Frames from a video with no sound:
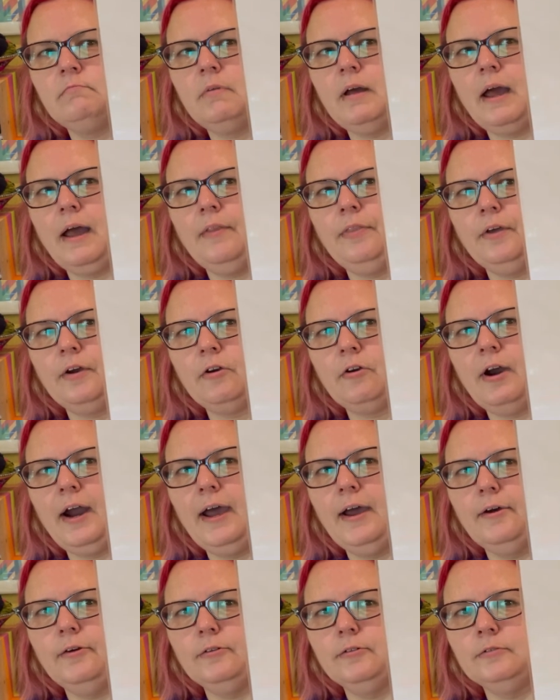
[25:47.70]
and the
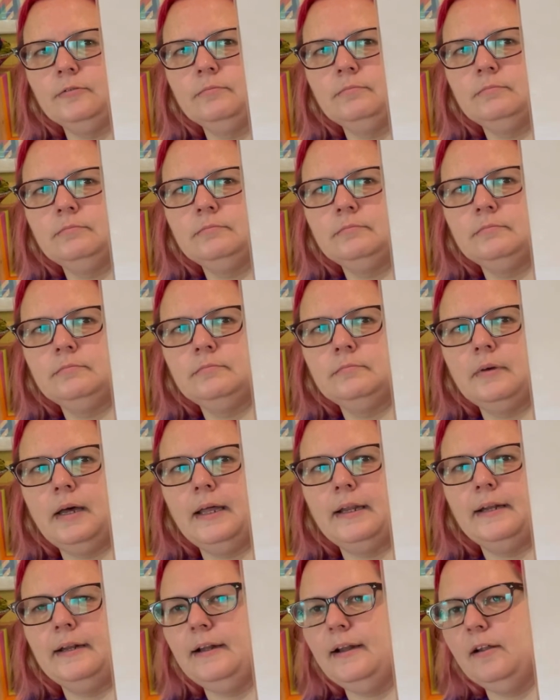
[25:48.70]
crown
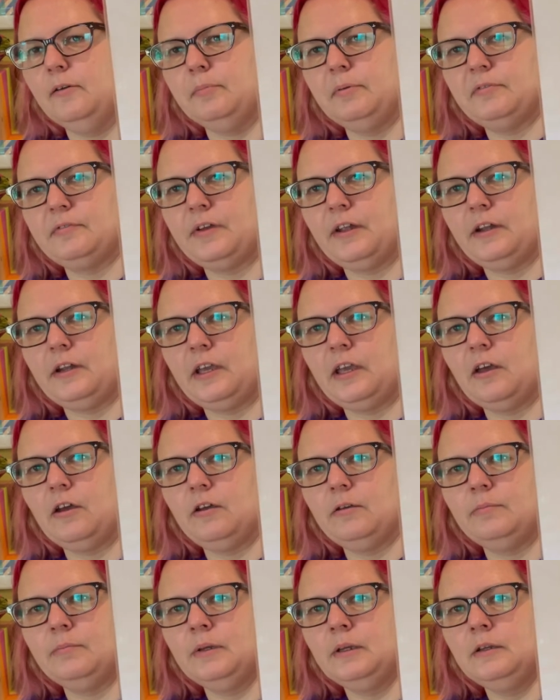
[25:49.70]
and a little bit of
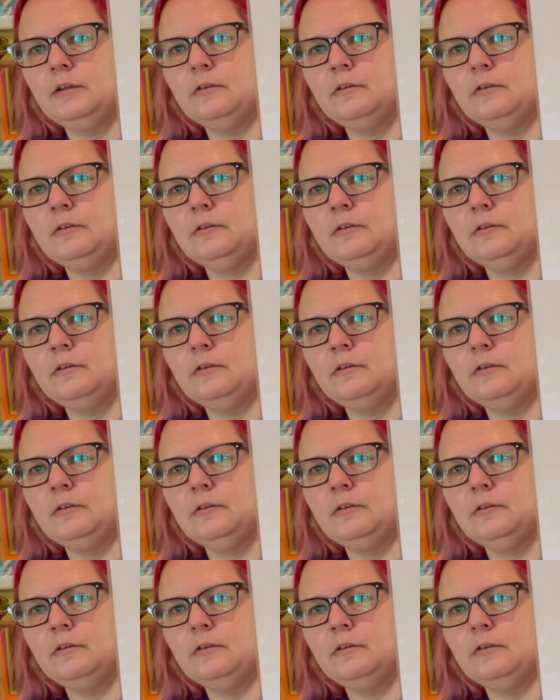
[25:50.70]
honeycomb,